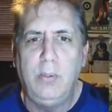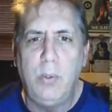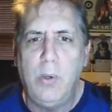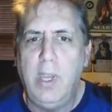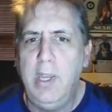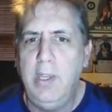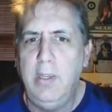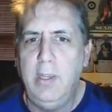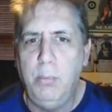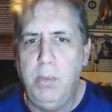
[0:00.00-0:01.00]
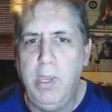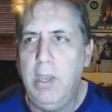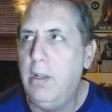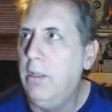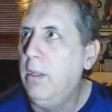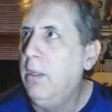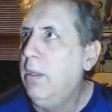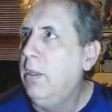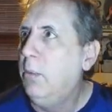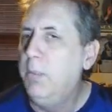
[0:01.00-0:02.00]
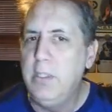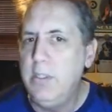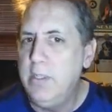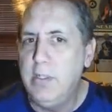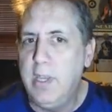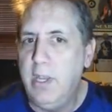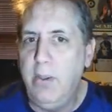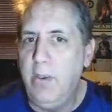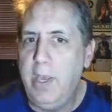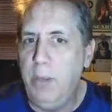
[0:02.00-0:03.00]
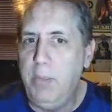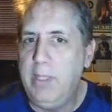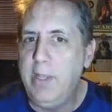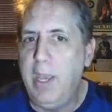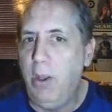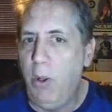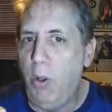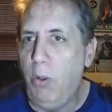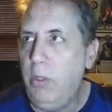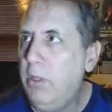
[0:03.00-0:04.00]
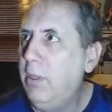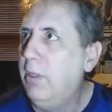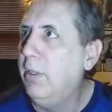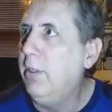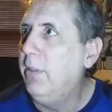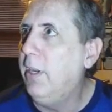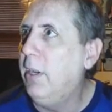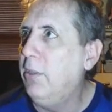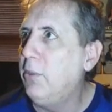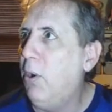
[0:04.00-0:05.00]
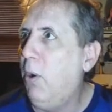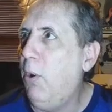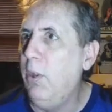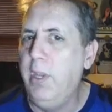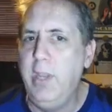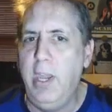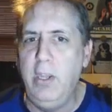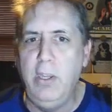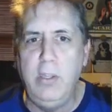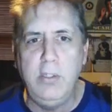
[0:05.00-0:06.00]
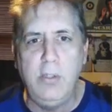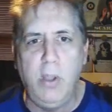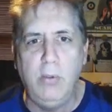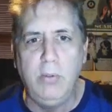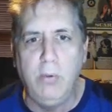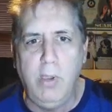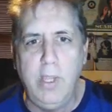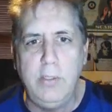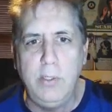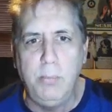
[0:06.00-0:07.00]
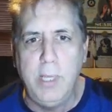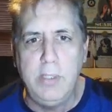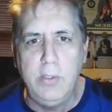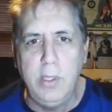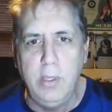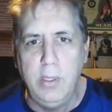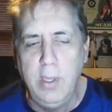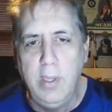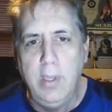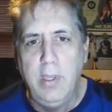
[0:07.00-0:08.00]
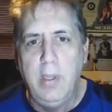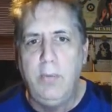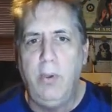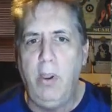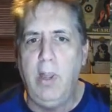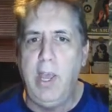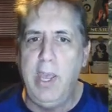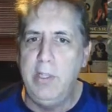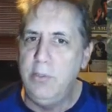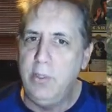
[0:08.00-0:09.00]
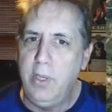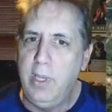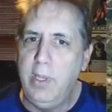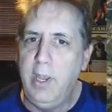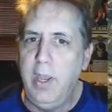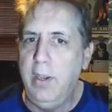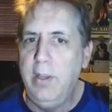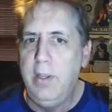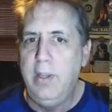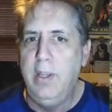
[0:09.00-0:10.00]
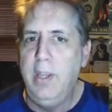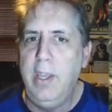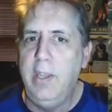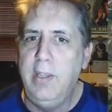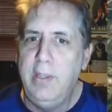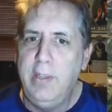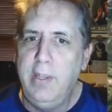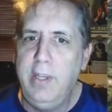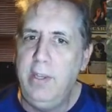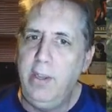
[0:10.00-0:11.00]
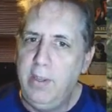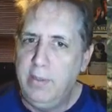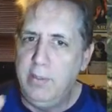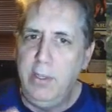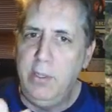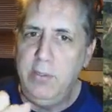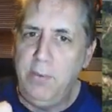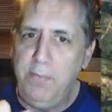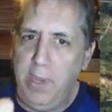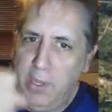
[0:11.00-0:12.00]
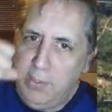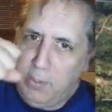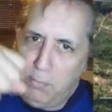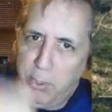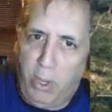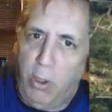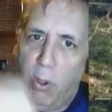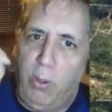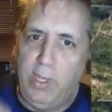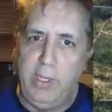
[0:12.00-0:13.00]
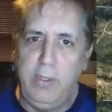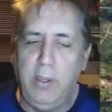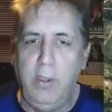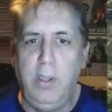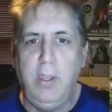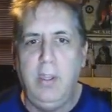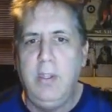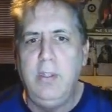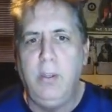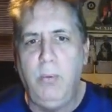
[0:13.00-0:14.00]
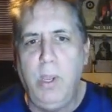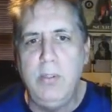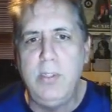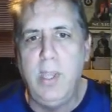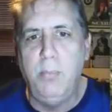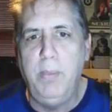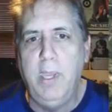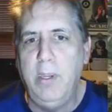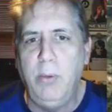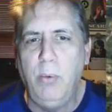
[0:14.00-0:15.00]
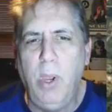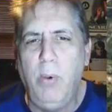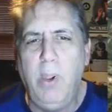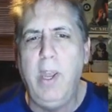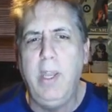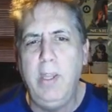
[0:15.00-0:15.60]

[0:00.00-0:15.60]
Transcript: twine and a bell. But you still got to know how to make that hole. There's a hole in there. You just don't drench a bunch of fertilizer in there and then you use your fist to put a hole into it to grow something or grow right